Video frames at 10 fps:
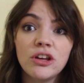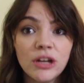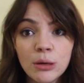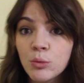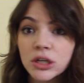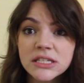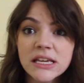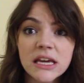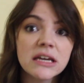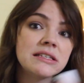you need more
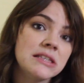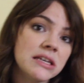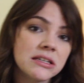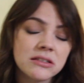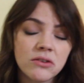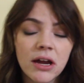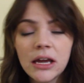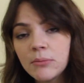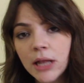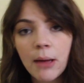zinc, zinc is
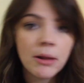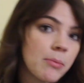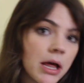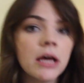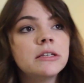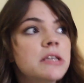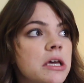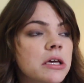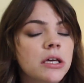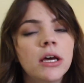great, blah blah blah,
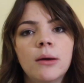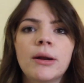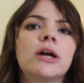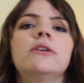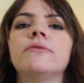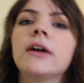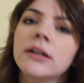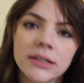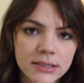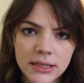zinc, but I couldn't find
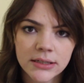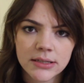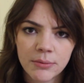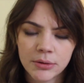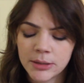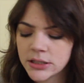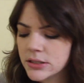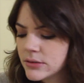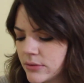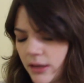any zinc
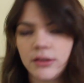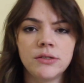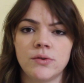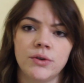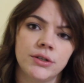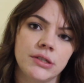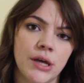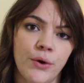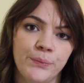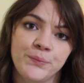supplements at the store.
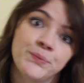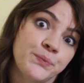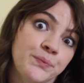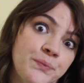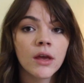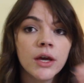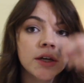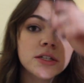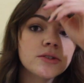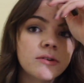So
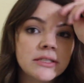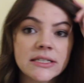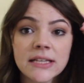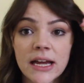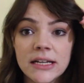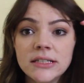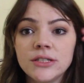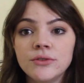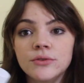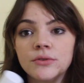I was excited
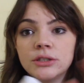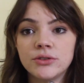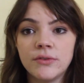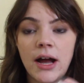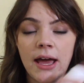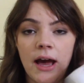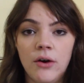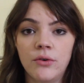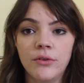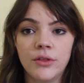to try
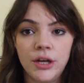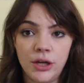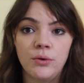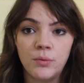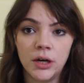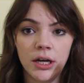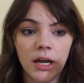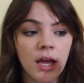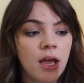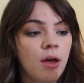out the new one
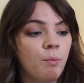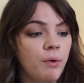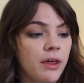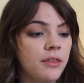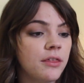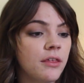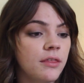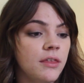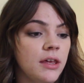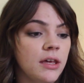
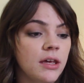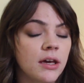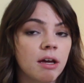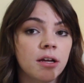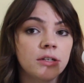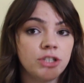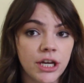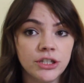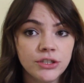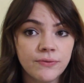with the
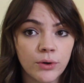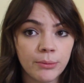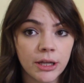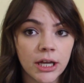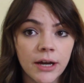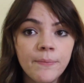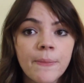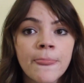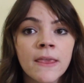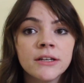changed formula.
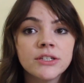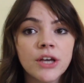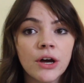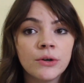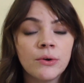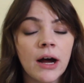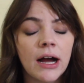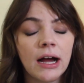So